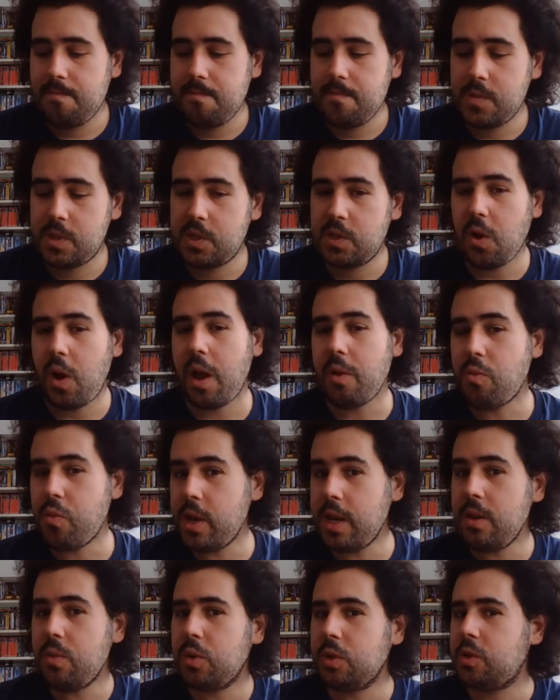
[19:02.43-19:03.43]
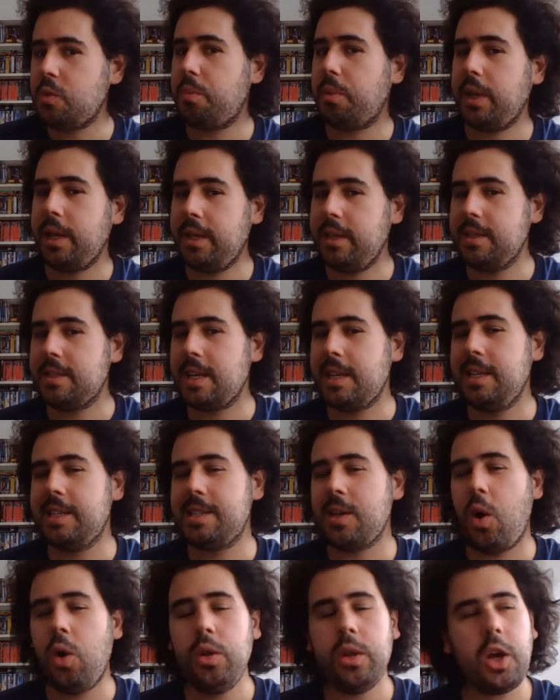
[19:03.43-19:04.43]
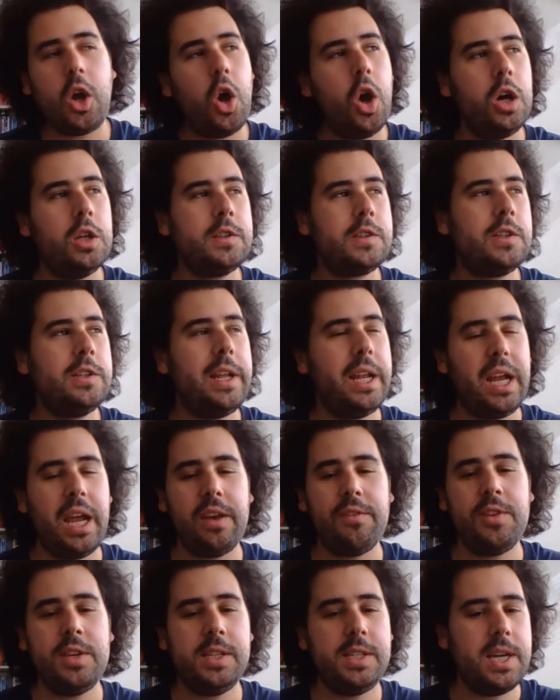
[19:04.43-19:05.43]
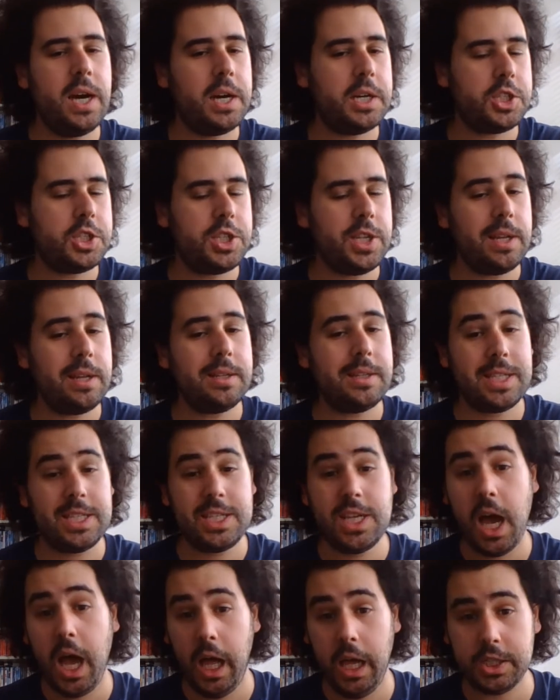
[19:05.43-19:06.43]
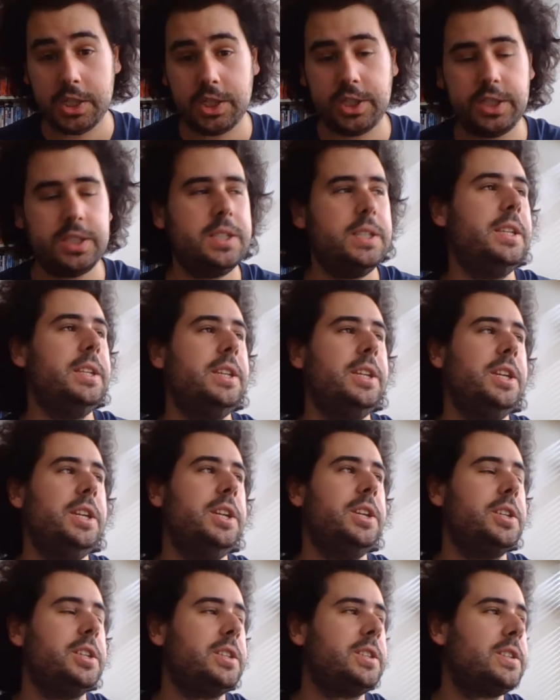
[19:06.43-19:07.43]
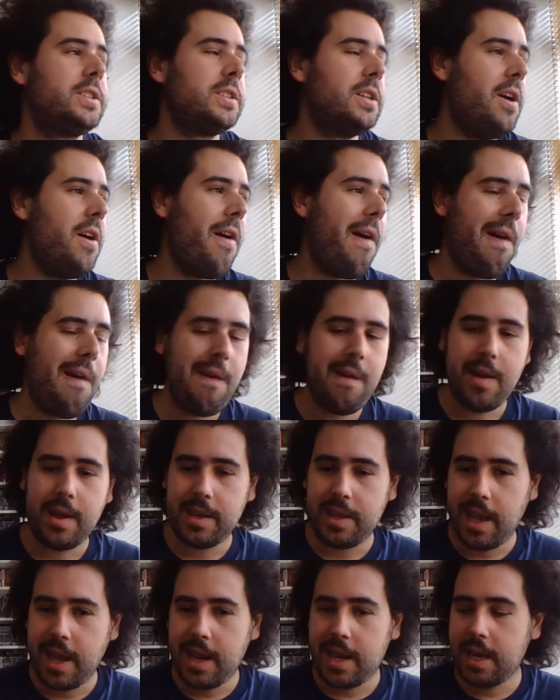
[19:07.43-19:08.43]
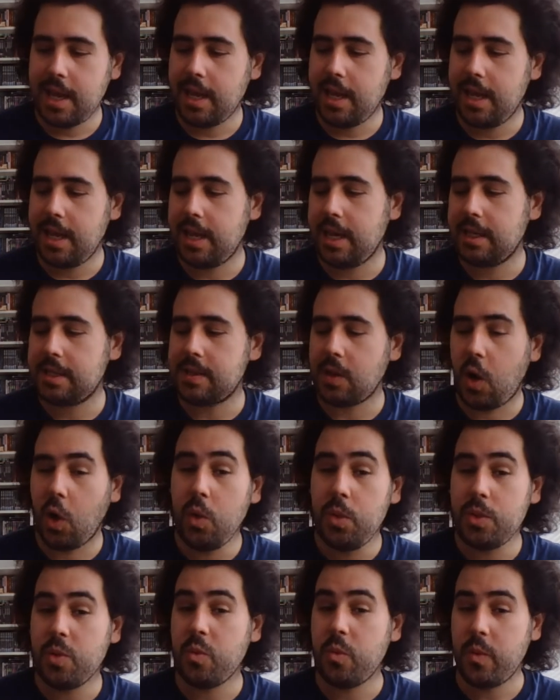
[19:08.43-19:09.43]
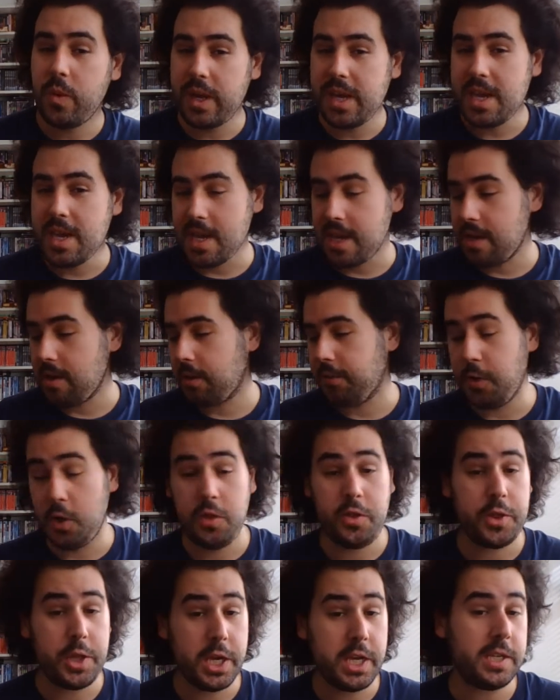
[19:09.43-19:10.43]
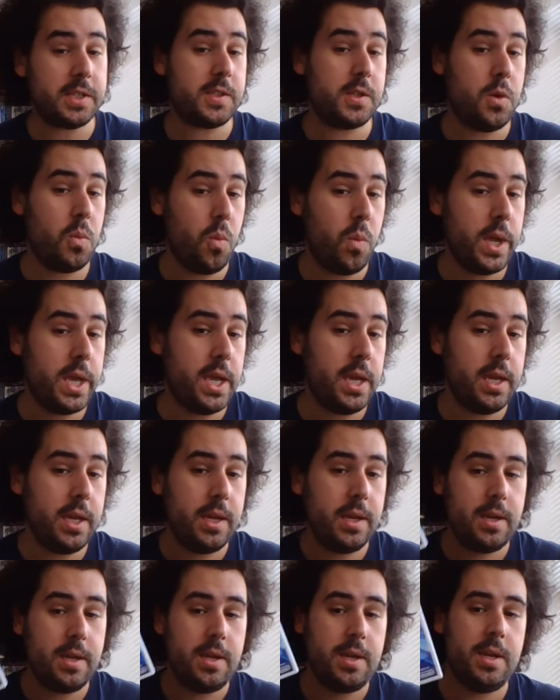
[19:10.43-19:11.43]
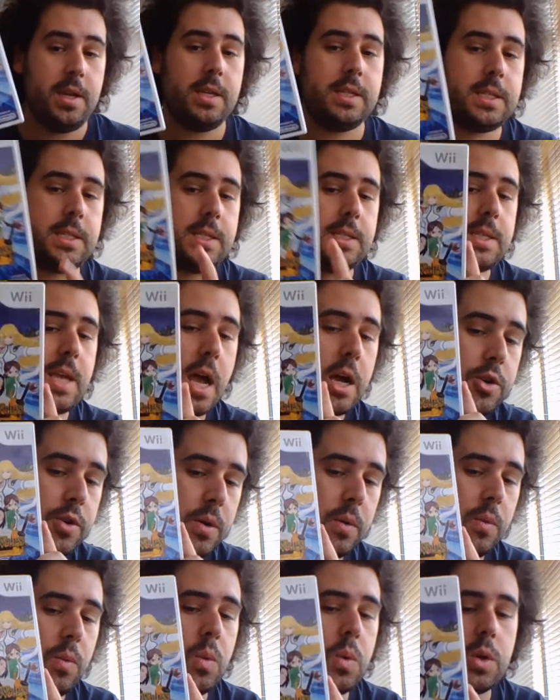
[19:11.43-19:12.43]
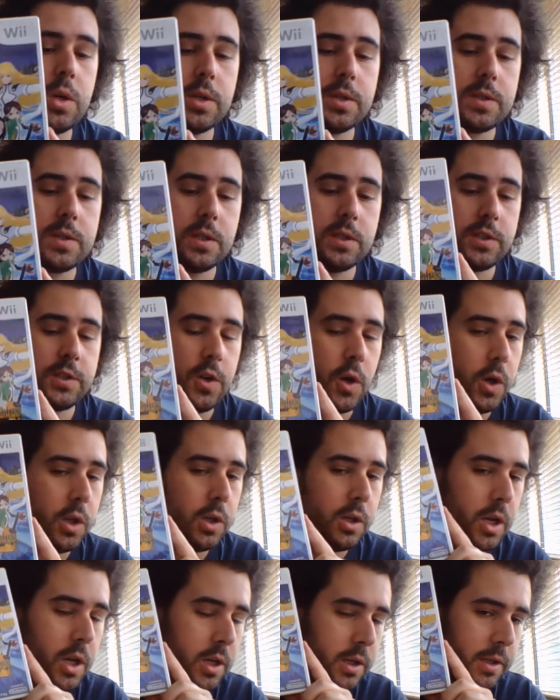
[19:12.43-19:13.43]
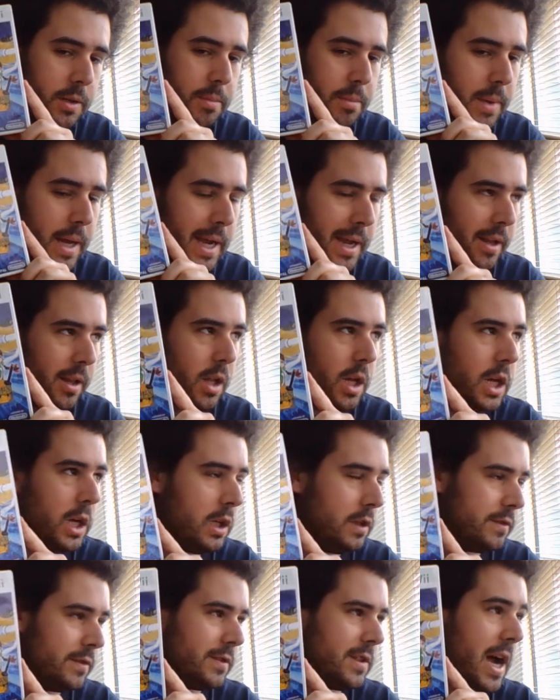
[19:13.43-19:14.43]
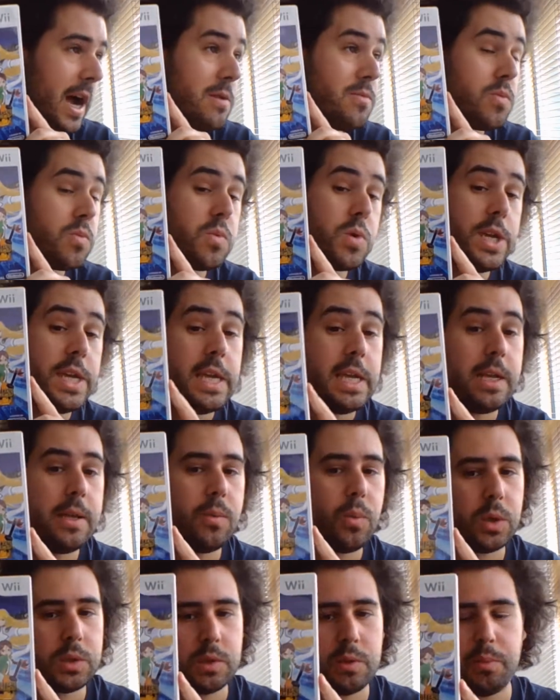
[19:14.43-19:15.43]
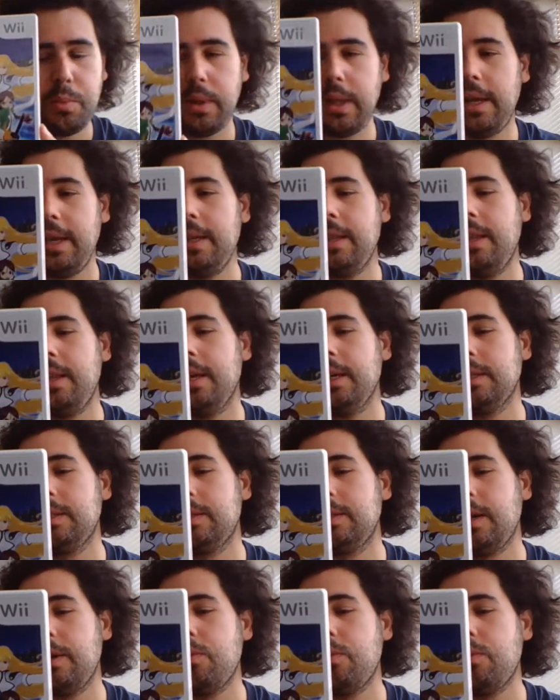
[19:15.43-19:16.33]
So I really want to play this. It's on a console that I haven't touched in years, and that is on the Wii, of all things, the Wii. Sakura Wars So Long My Love. I really want to play this.